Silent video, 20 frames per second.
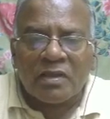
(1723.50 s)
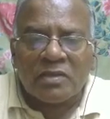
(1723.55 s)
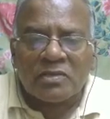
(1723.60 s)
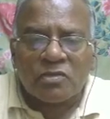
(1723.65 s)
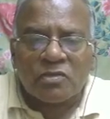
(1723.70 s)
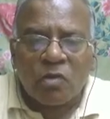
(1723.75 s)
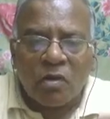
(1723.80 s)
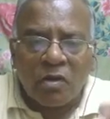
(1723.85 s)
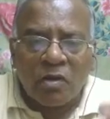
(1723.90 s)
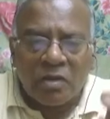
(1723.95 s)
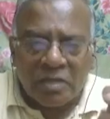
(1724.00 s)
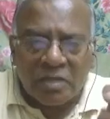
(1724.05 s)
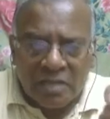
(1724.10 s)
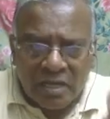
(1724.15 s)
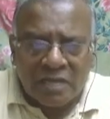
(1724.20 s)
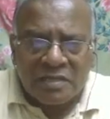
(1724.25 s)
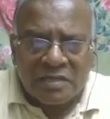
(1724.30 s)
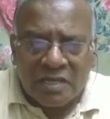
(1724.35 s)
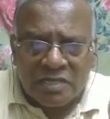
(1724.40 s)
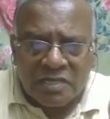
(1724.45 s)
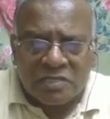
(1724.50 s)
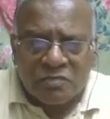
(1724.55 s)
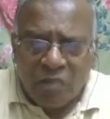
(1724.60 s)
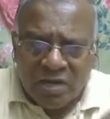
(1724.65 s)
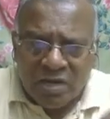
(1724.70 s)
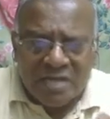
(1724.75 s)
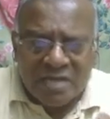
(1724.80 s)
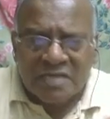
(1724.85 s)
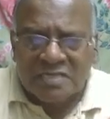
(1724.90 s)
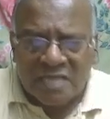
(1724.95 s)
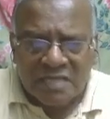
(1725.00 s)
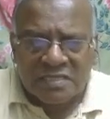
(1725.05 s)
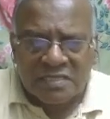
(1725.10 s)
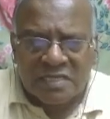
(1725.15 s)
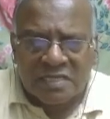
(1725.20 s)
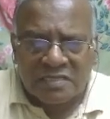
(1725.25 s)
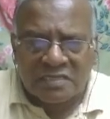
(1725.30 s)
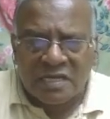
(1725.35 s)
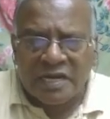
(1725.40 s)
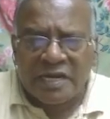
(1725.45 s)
So, that is what it suggests.